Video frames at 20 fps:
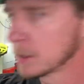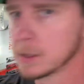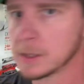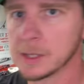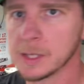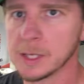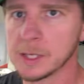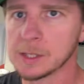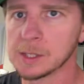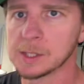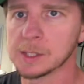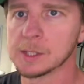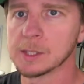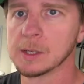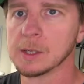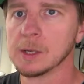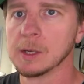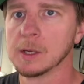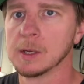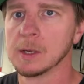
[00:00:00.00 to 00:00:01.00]
this
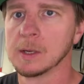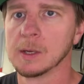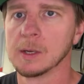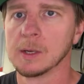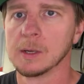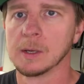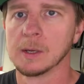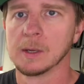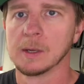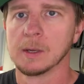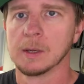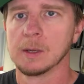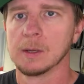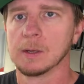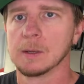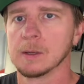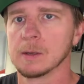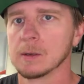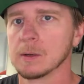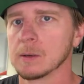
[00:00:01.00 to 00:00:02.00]

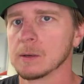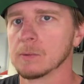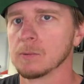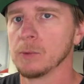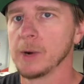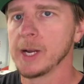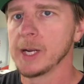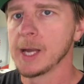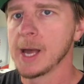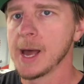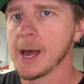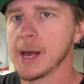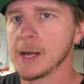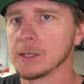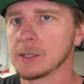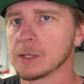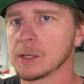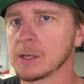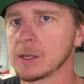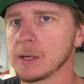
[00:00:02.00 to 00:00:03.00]
rain
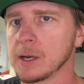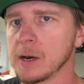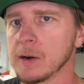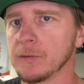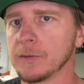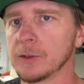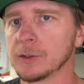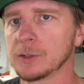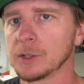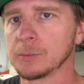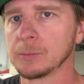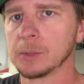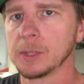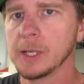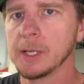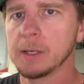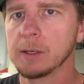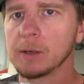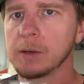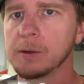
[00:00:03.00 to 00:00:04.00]
hat air filter
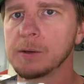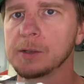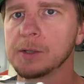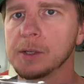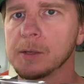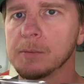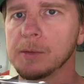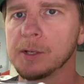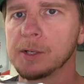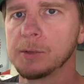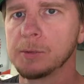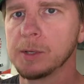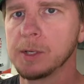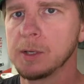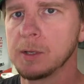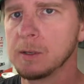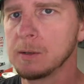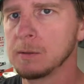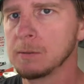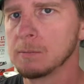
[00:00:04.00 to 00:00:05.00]
plate goes in
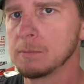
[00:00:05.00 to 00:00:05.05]
between